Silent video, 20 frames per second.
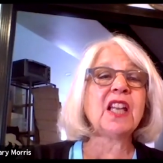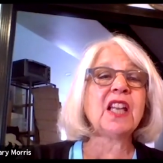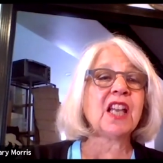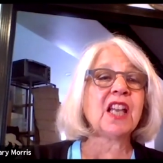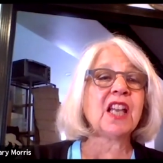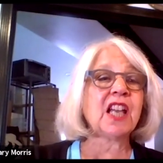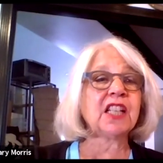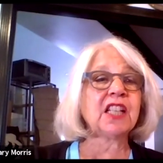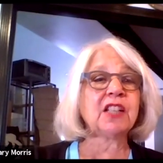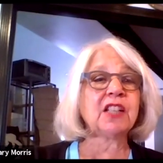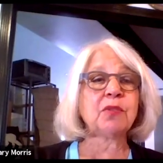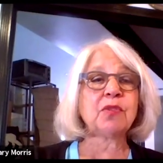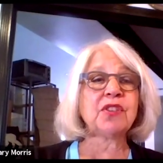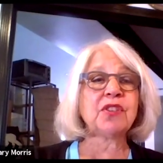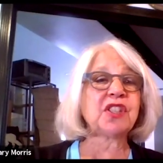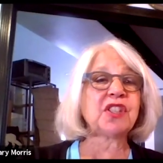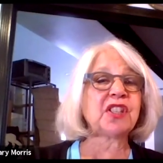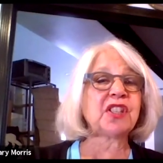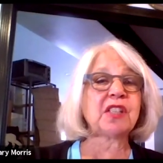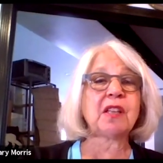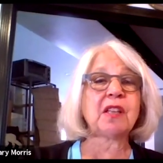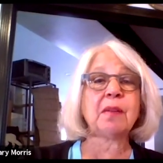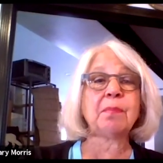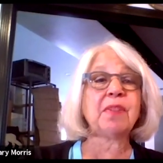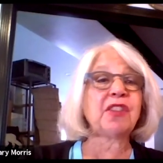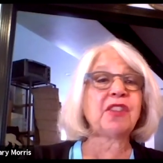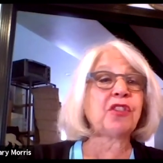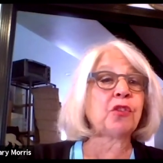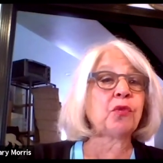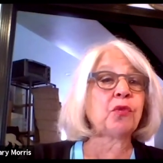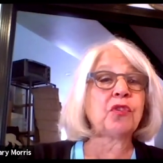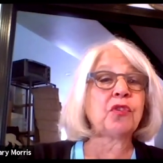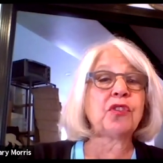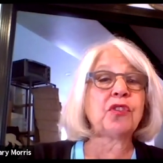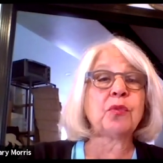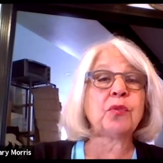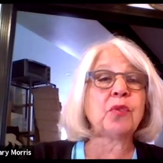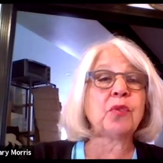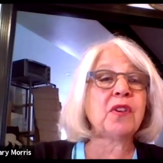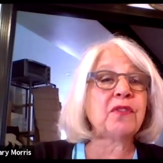And it was, but the,
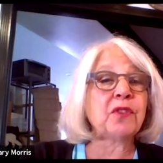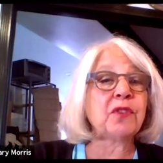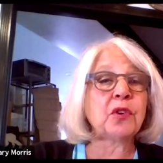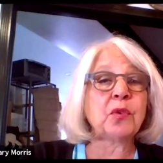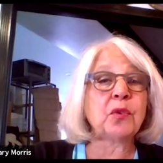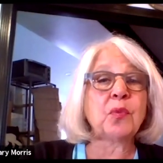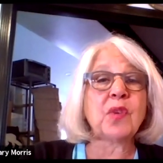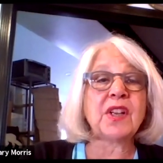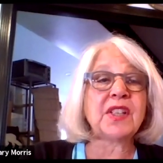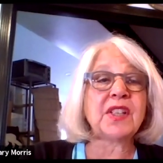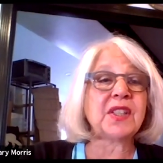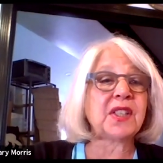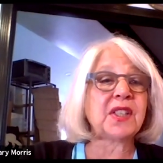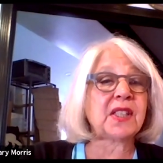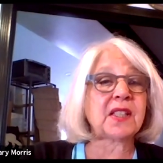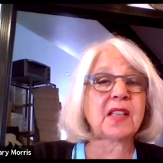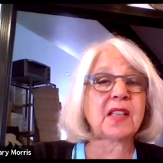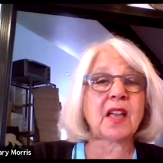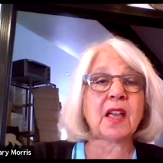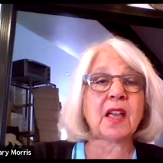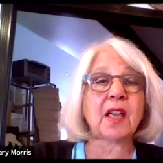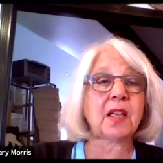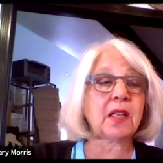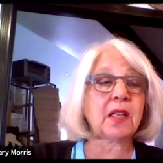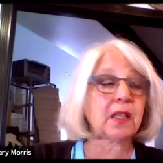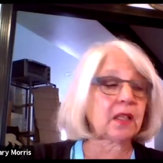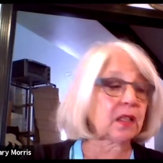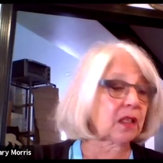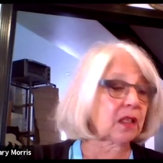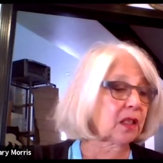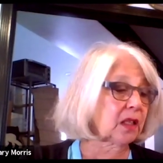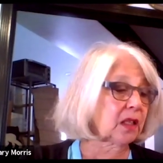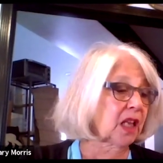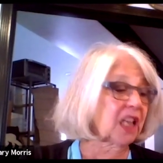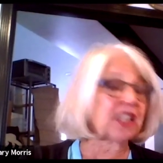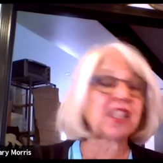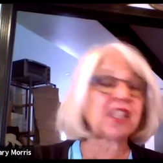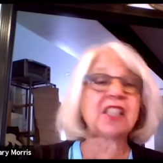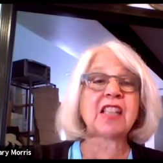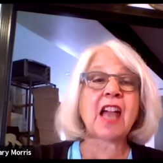the river was, uh,
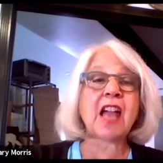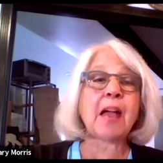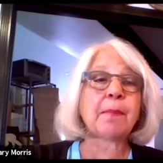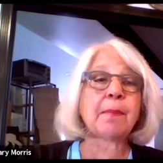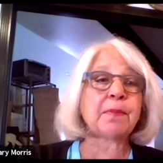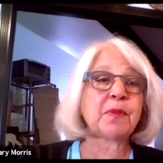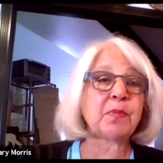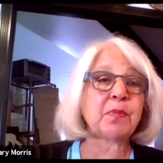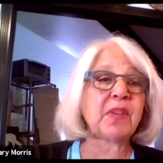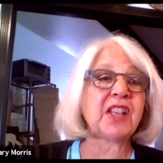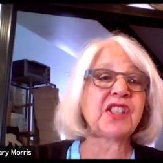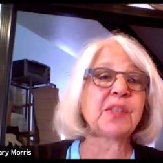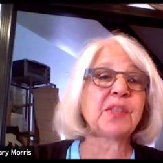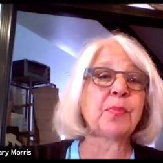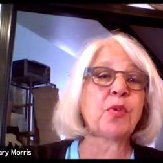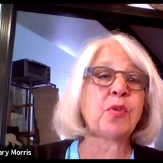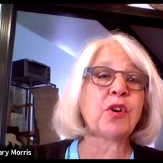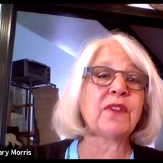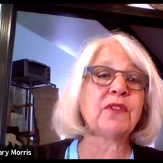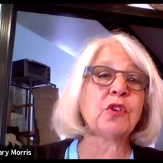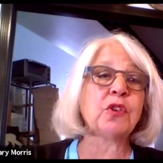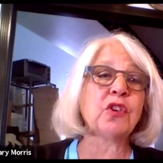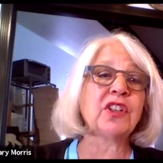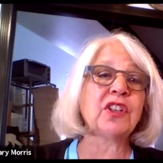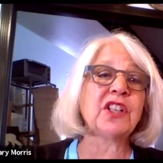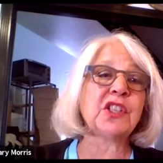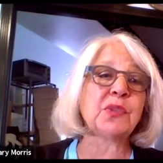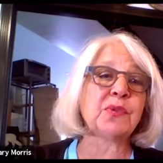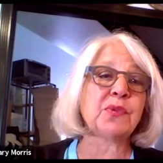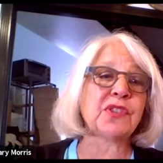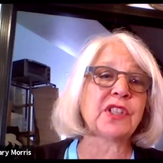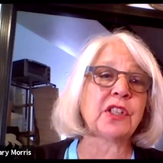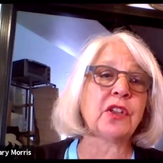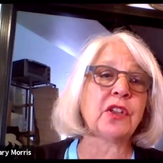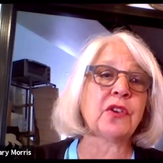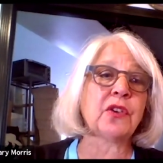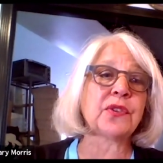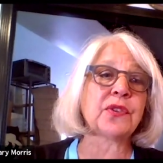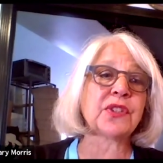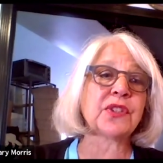had stopped because the port of New Orleans was
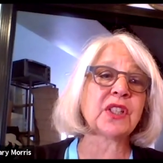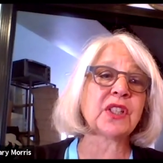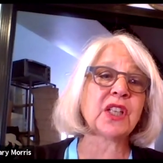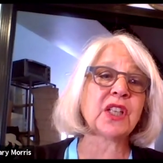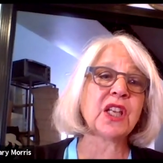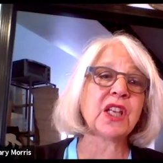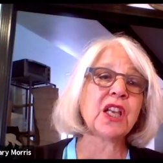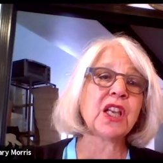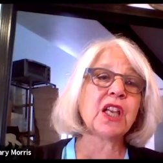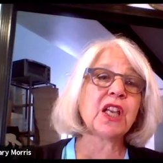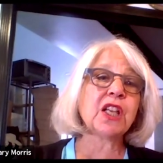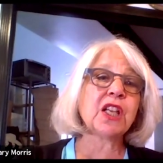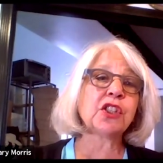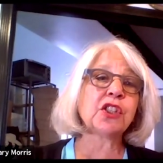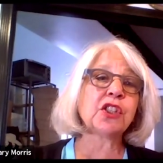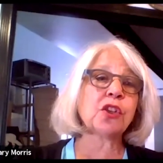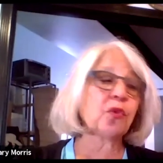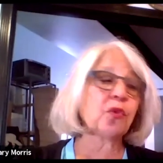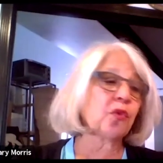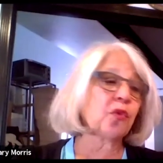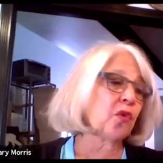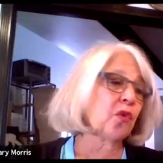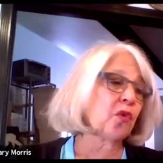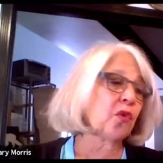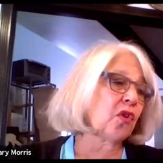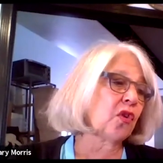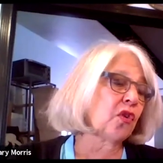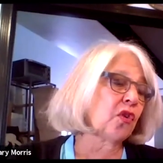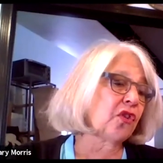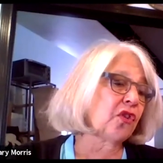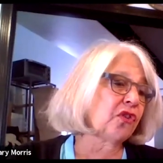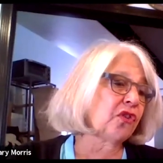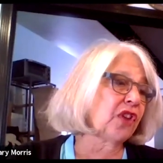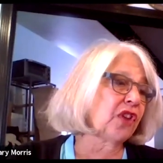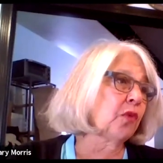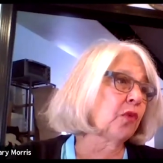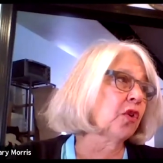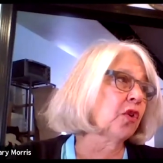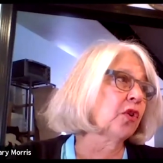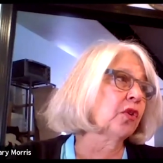closed. Mm-hmm. So
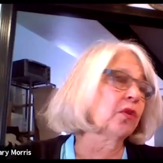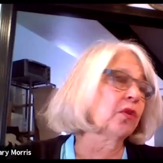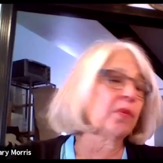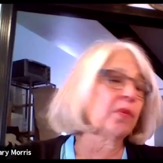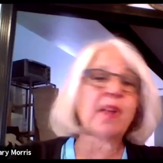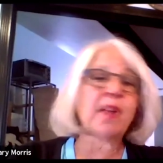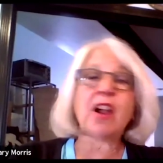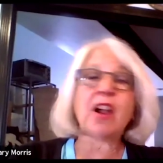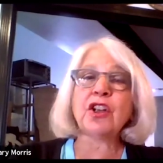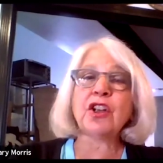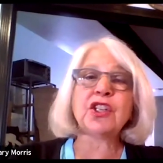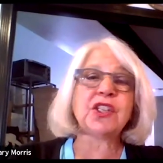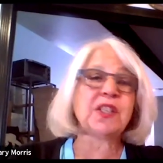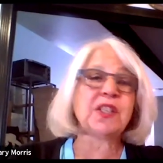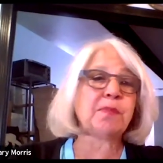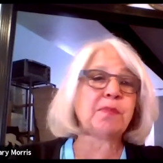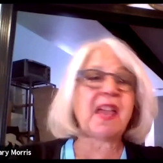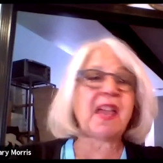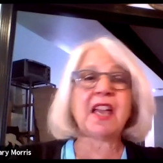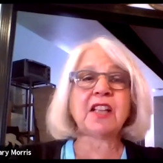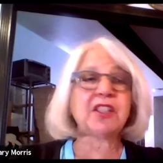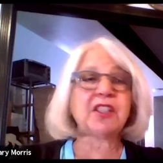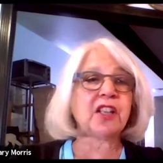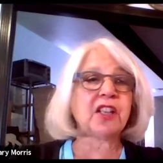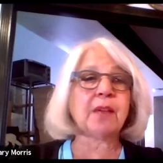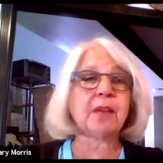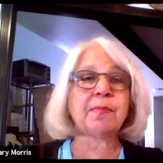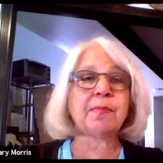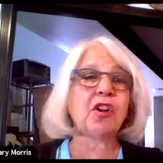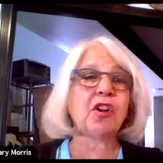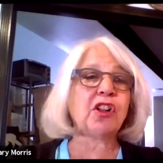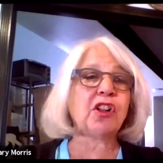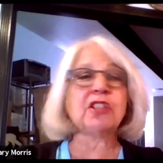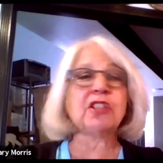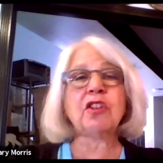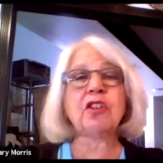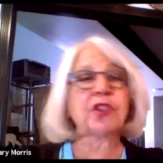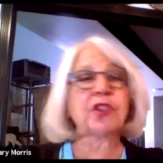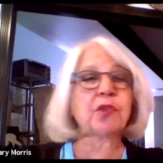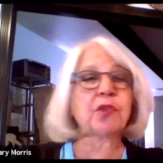there were barges backed up all
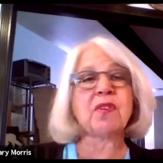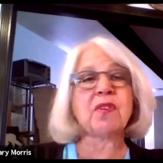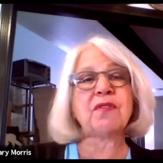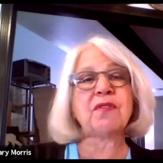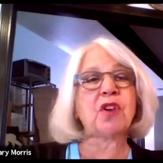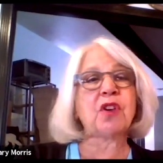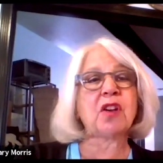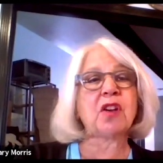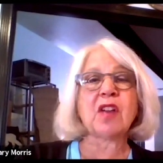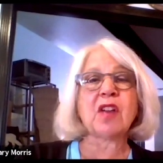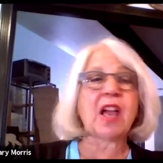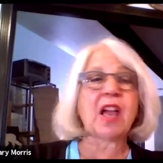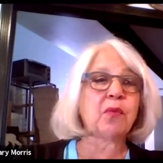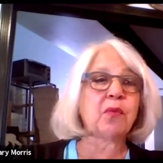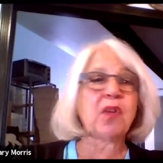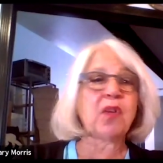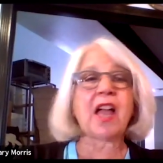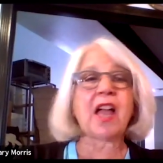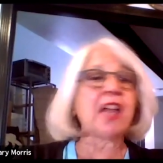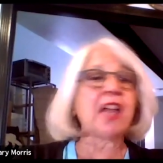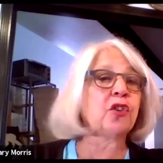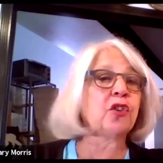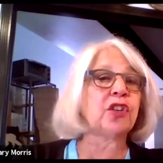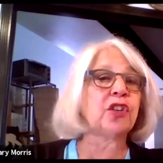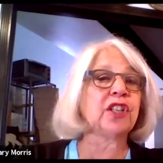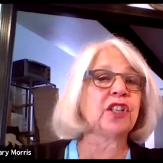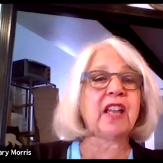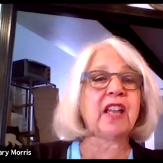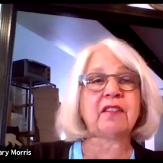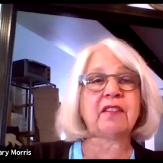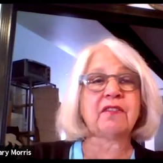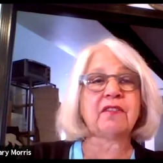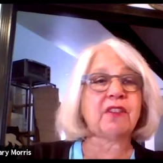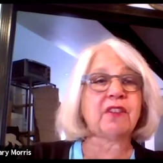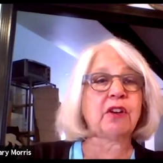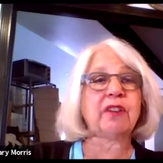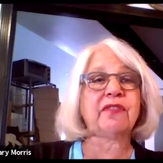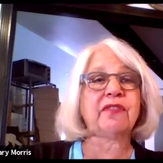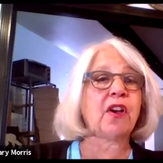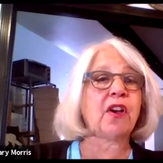along the river and I couldn't get
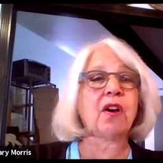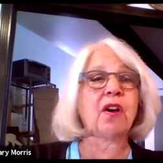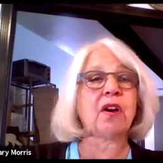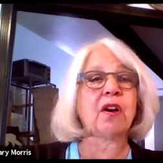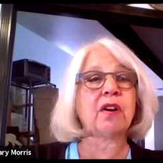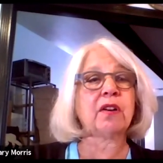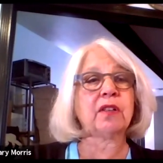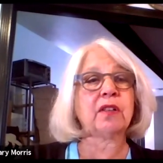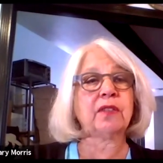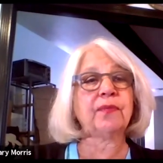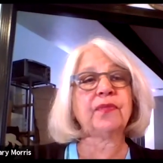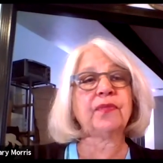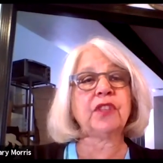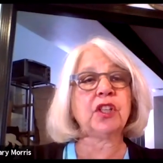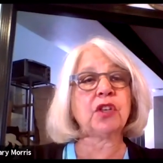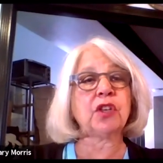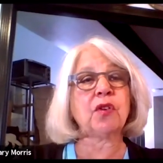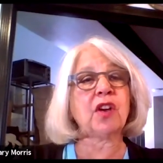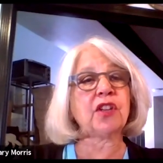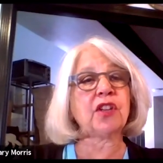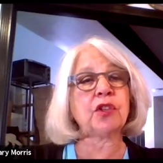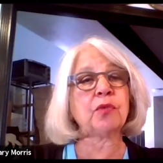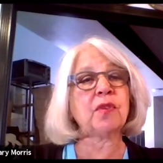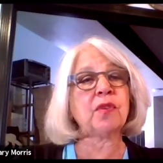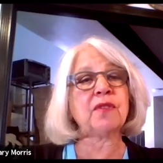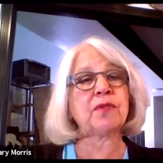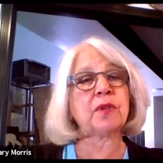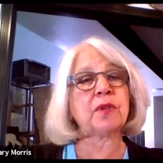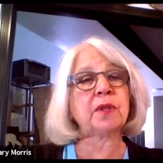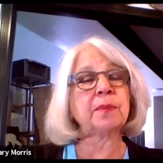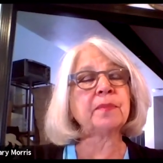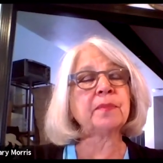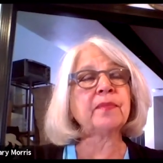very far you know, on the river.